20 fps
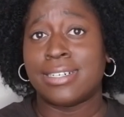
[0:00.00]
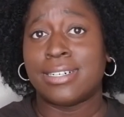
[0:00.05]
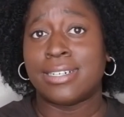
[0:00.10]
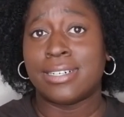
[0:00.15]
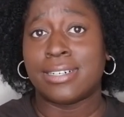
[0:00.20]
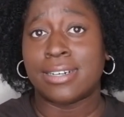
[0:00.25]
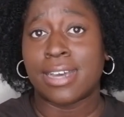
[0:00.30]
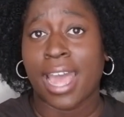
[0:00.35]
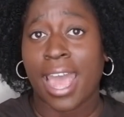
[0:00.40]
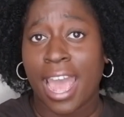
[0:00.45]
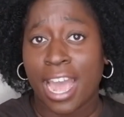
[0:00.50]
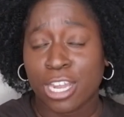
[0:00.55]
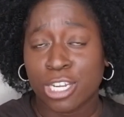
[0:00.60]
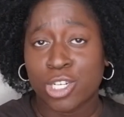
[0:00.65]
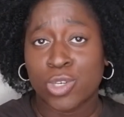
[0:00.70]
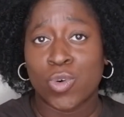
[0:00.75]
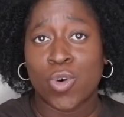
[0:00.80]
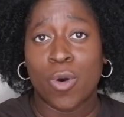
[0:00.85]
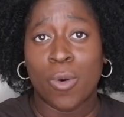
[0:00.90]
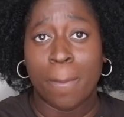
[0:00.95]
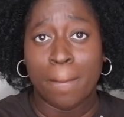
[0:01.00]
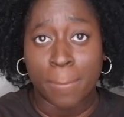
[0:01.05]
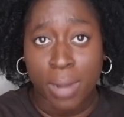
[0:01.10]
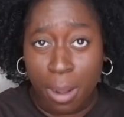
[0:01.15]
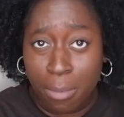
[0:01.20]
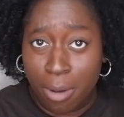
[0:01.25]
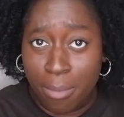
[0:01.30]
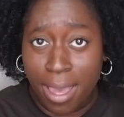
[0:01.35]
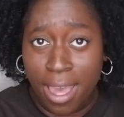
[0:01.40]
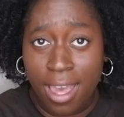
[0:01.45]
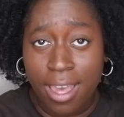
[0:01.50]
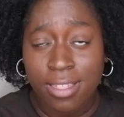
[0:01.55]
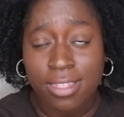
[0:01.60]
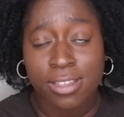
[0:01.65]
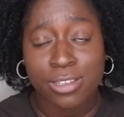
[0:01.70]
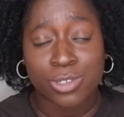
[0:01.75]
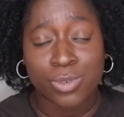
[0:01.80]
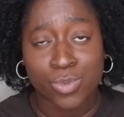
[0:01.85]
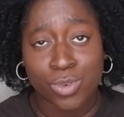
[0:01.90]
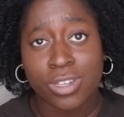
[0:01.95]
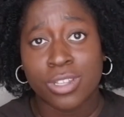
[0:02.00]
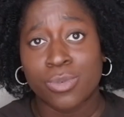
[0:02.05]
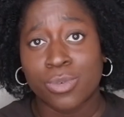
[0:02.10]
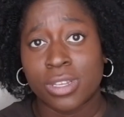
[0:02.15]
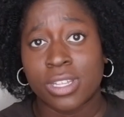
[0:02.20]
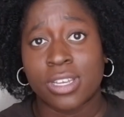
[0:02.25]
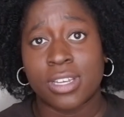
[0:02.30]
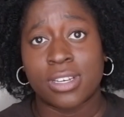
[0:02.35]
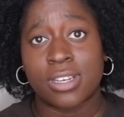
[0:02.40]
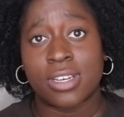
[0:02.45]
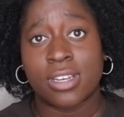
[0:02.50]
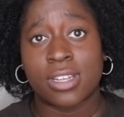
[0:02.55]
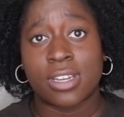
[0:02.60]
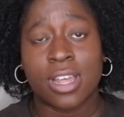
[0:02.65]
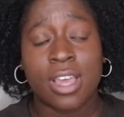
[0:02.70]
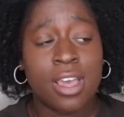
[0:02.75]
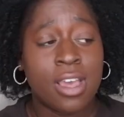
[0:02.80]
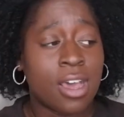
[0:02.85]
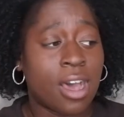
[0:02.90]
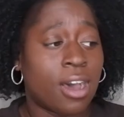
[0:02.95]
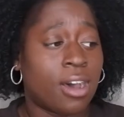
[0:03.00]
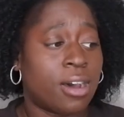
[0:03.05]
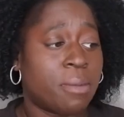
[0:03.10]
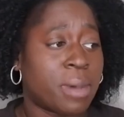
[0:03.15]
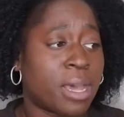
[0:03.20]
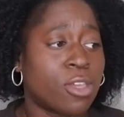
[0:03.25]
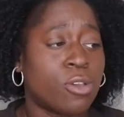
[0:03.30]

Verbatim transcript: a actual bubble bath is really really good um,